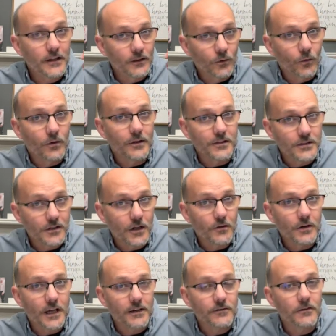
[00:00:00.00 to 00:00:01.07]
Lord, is it
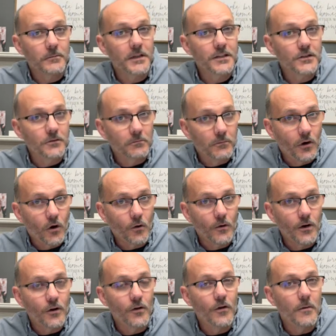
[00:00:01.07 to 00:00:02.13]
okay for me to borrow